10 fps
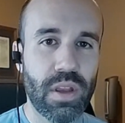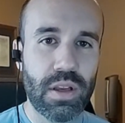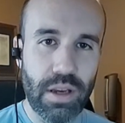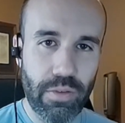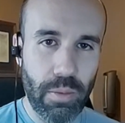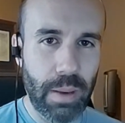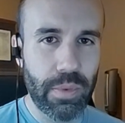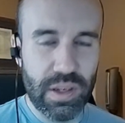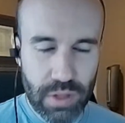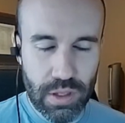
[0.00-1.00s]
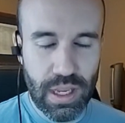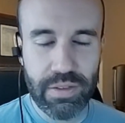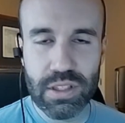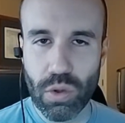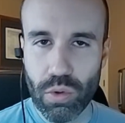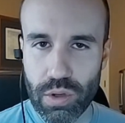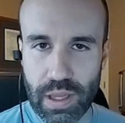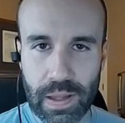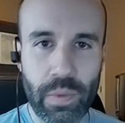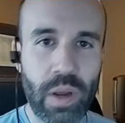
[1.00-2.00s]
Now remember, even though David is older
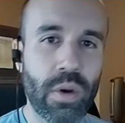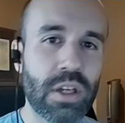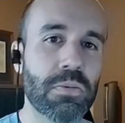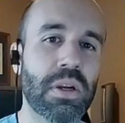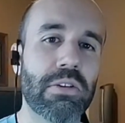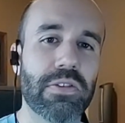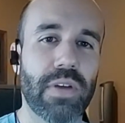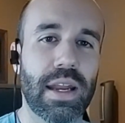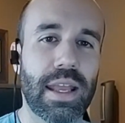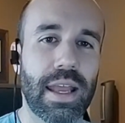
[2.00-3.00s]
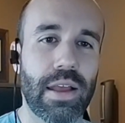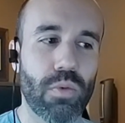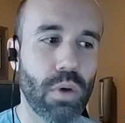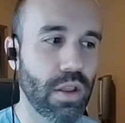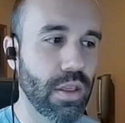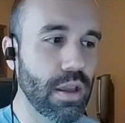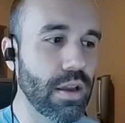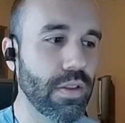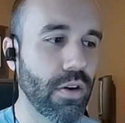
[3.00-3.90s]
now than what he was when he was fighting as one of the